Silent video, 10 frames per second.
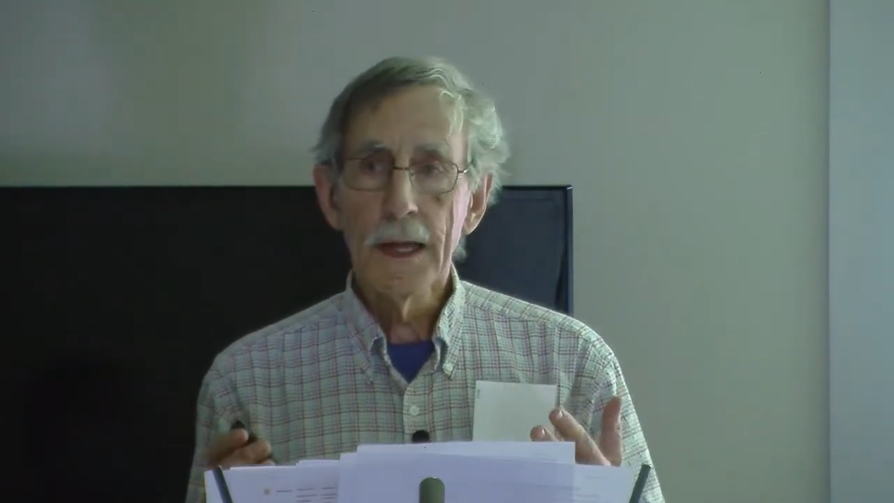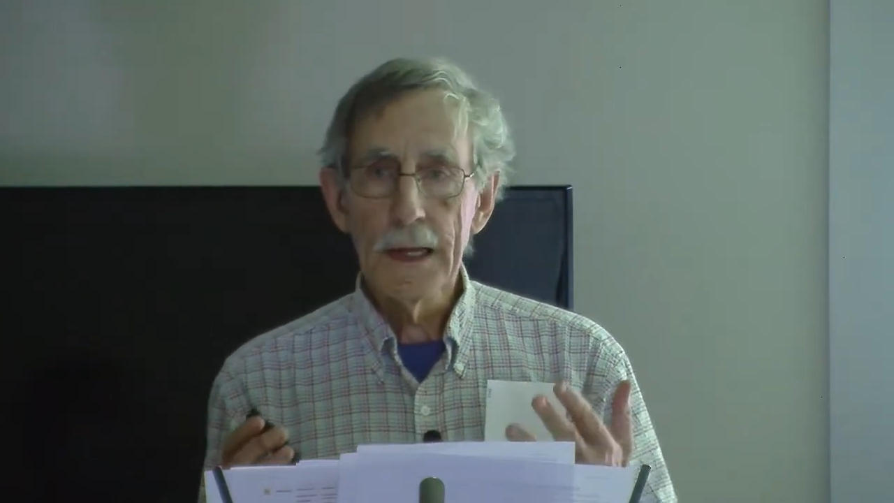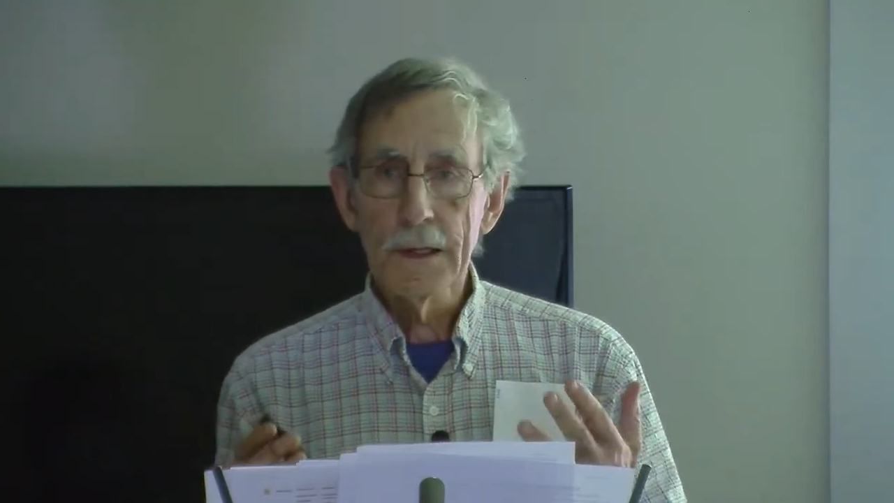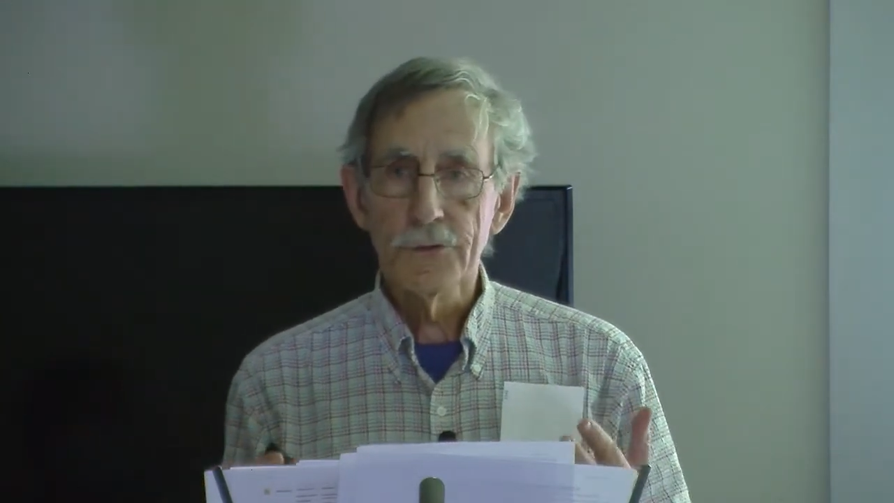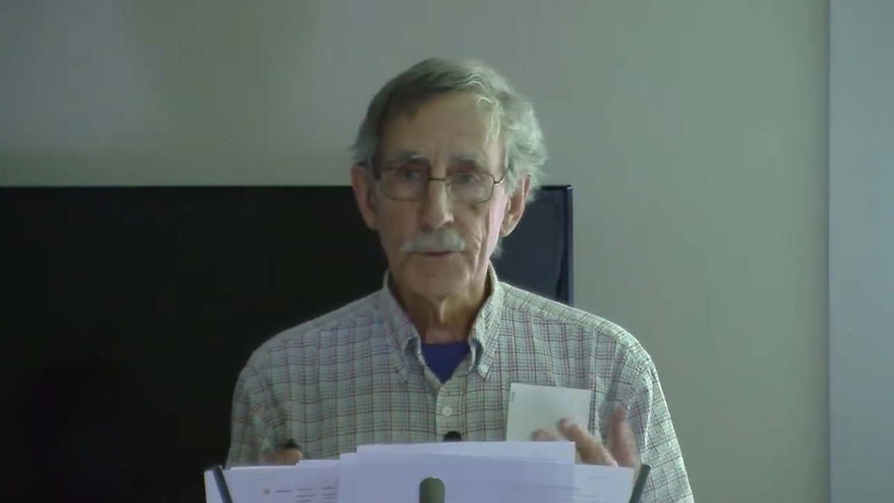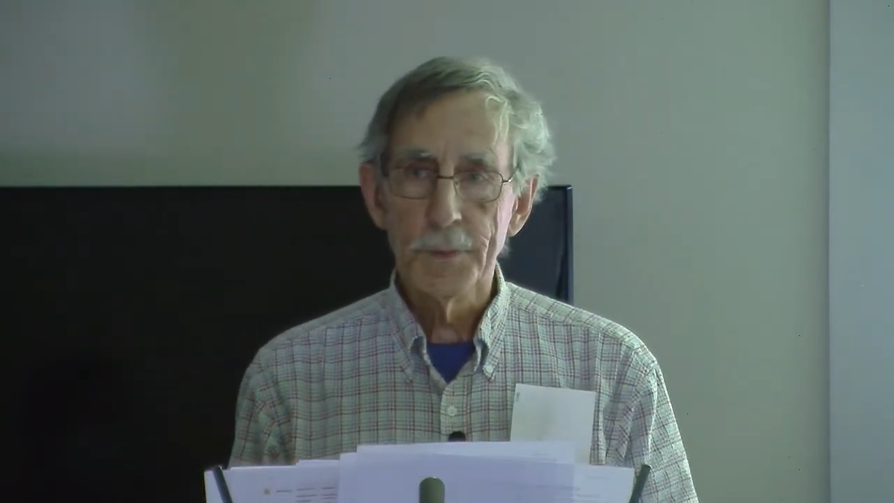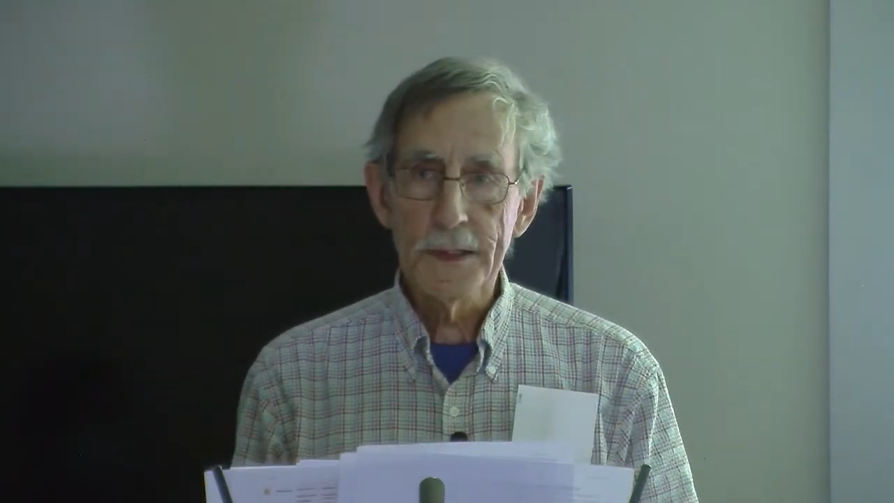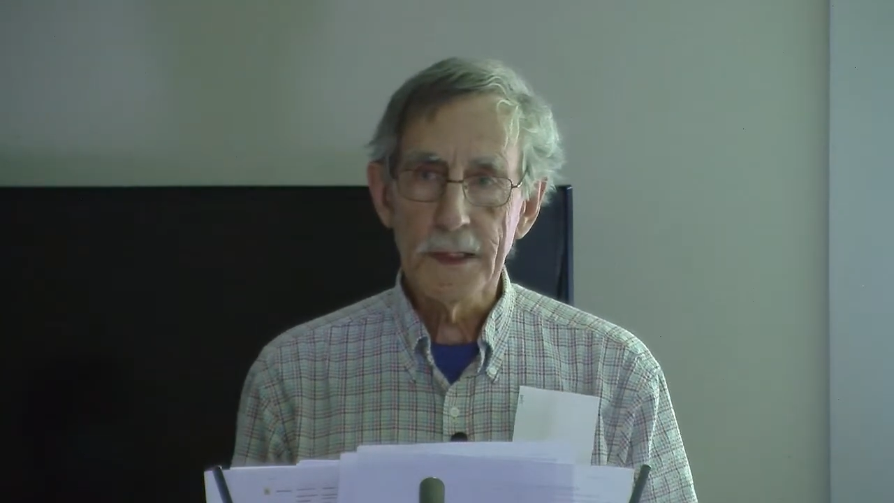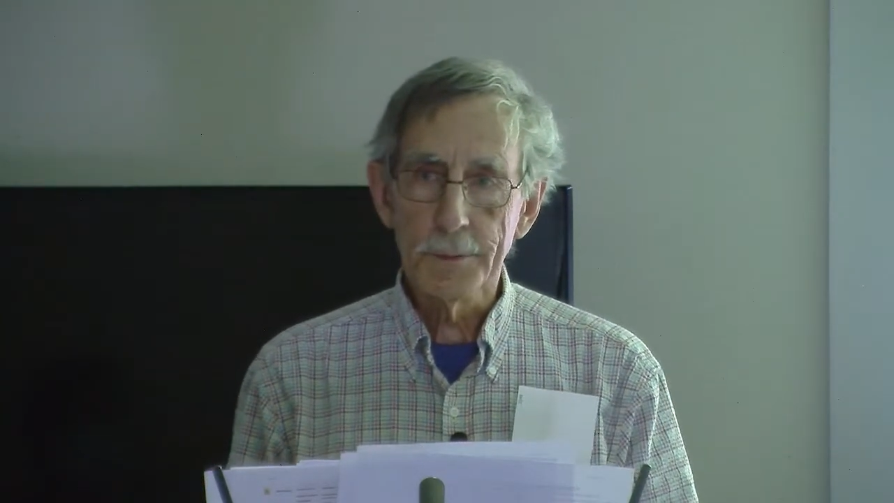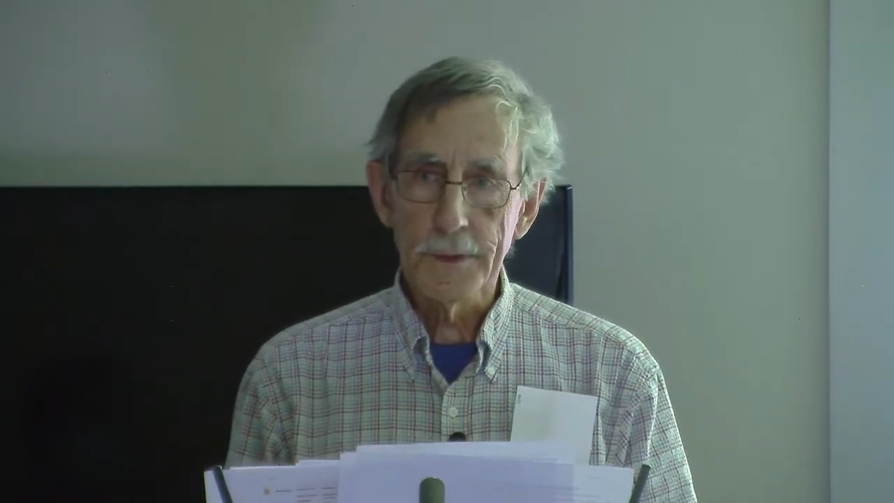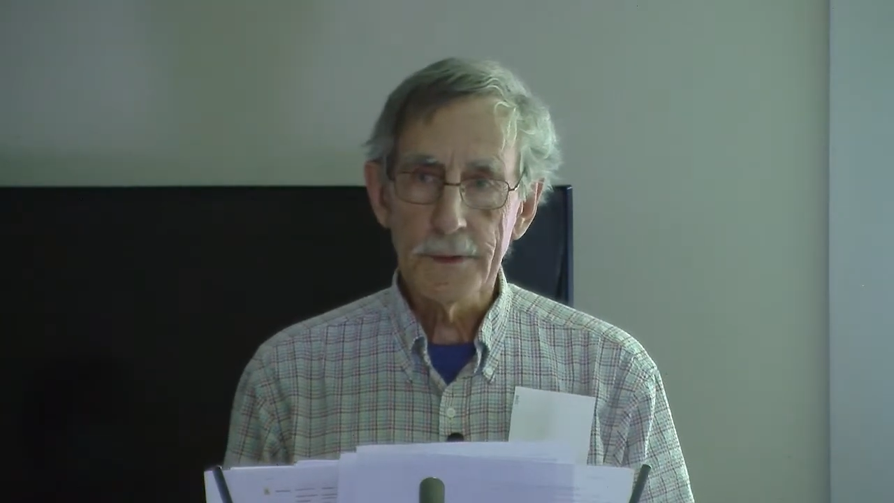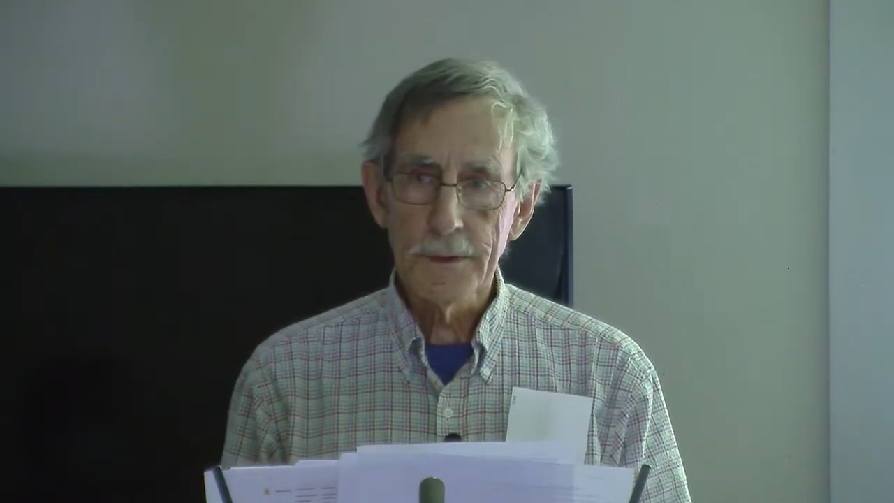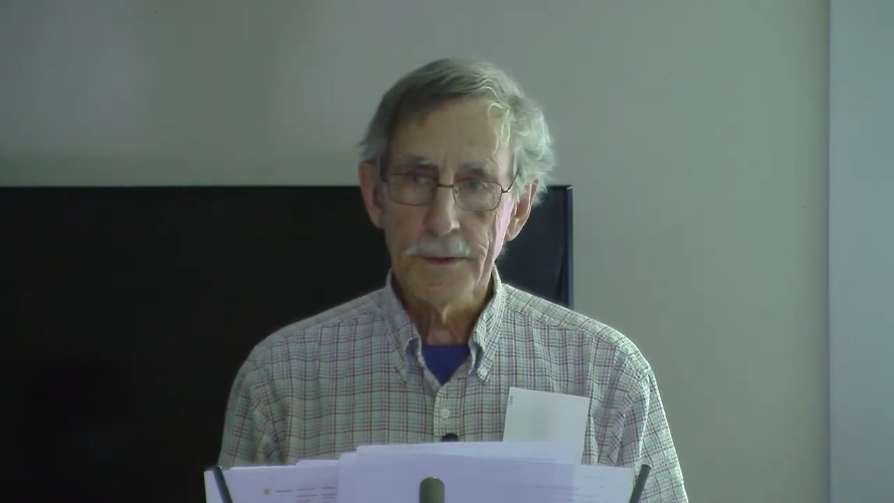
age of beekeeping.